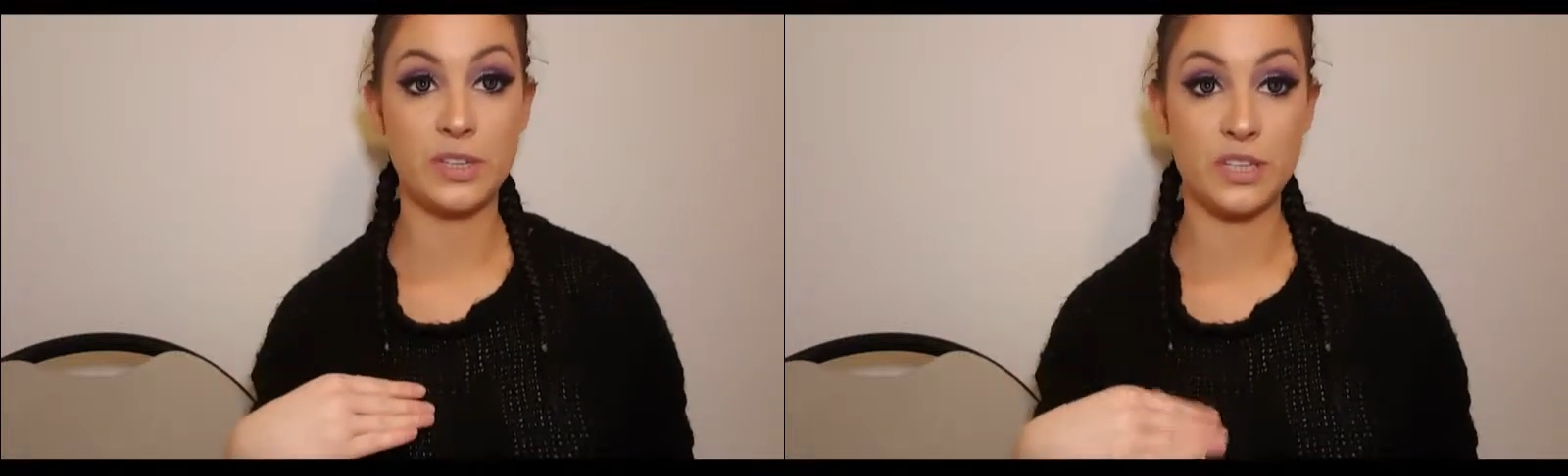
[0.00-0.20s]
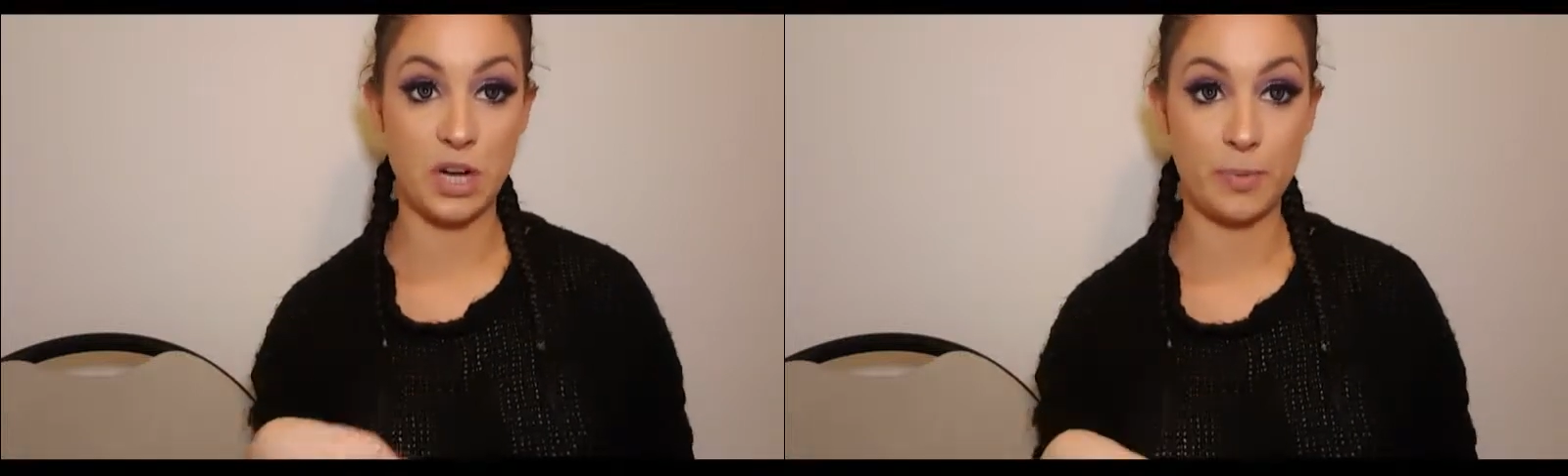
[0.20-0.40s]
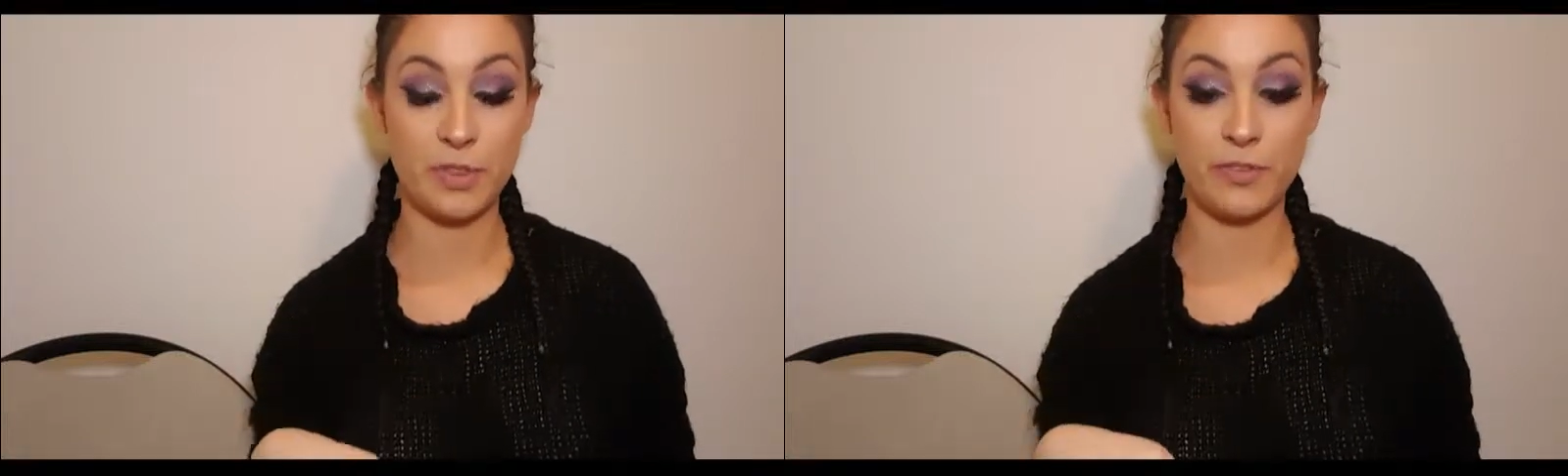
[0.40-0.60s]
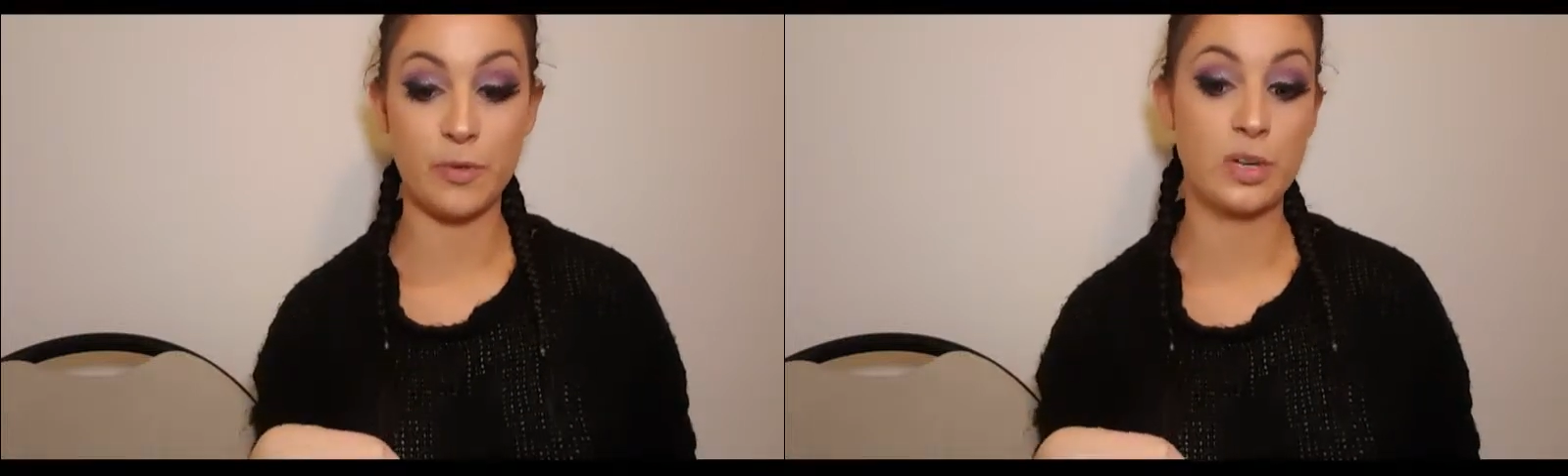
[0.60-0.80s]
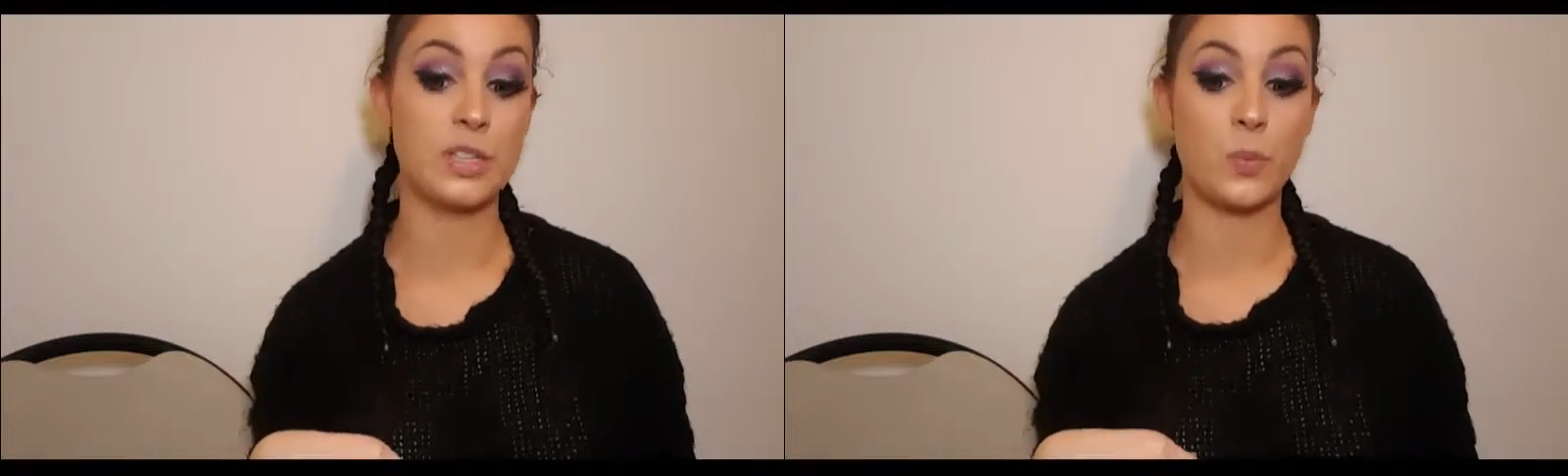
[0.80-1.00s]
the top of the
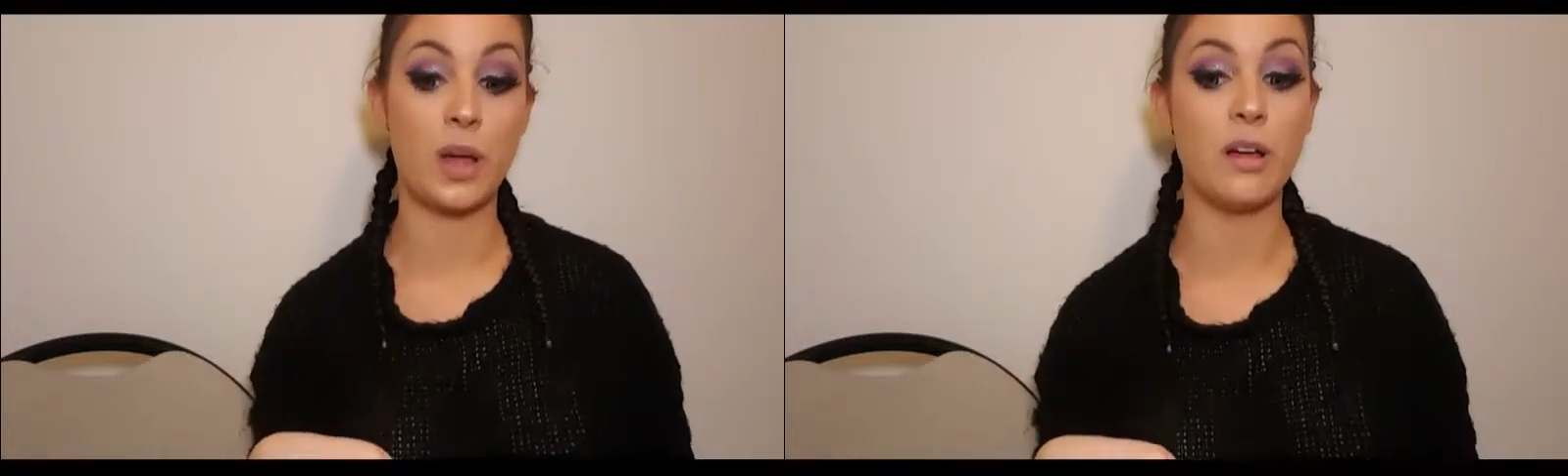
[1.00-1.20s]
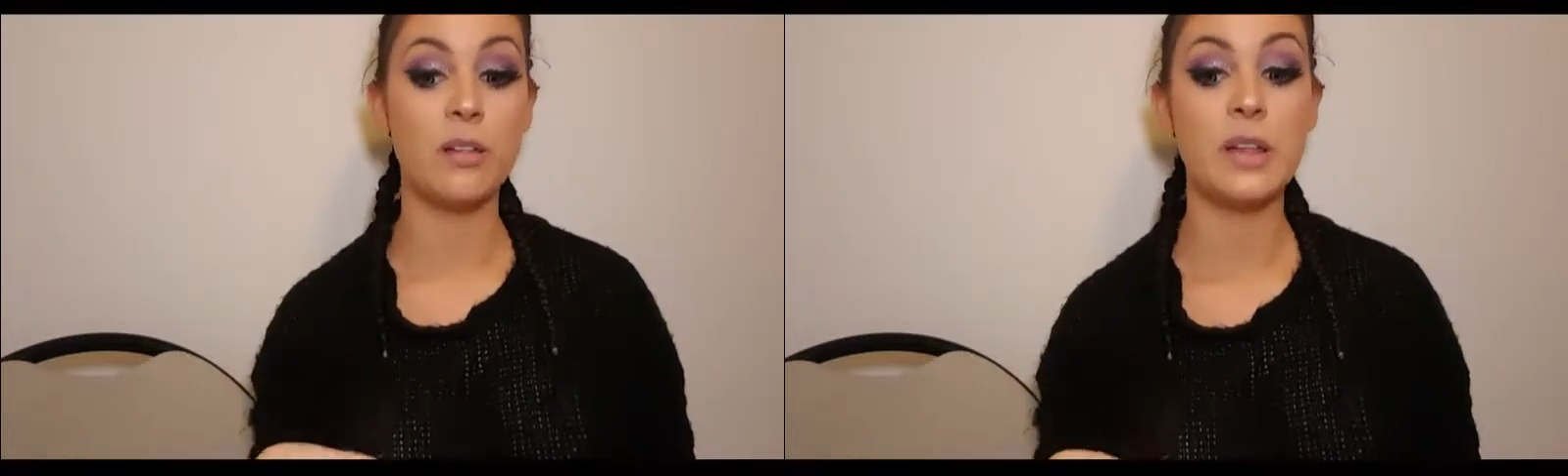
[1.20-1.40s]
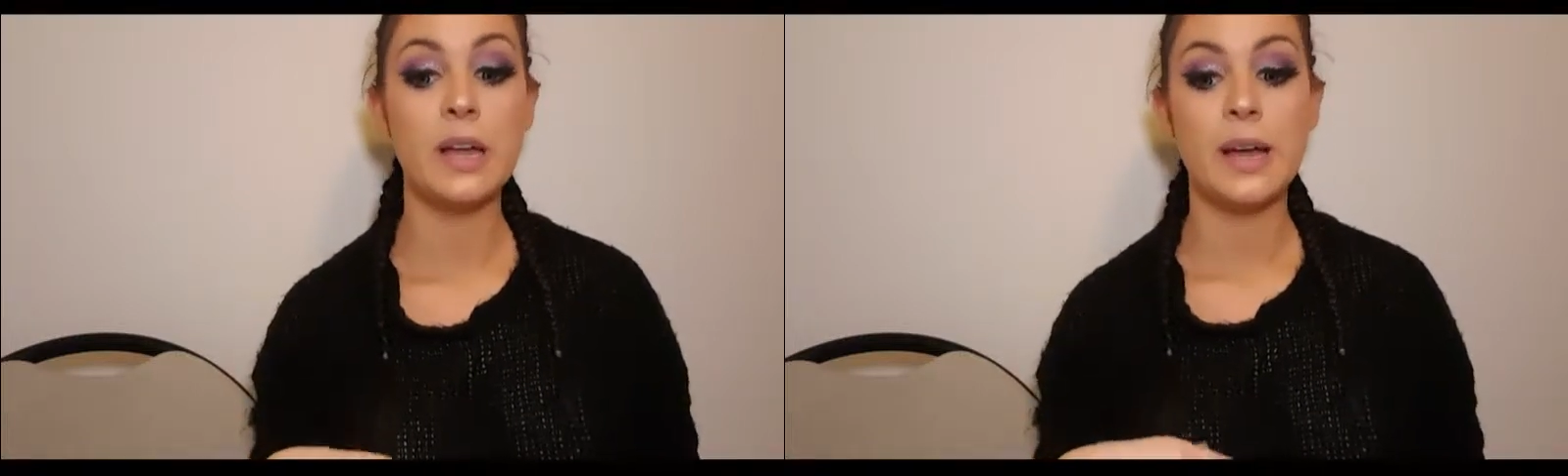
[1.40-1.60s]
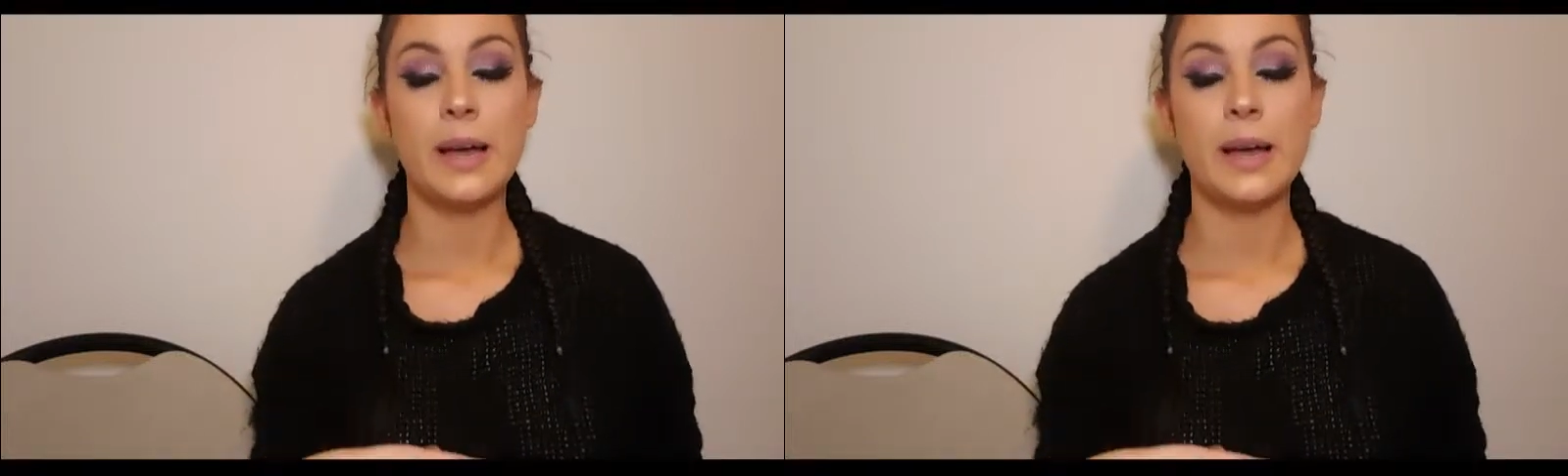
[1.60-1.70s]
foot as well.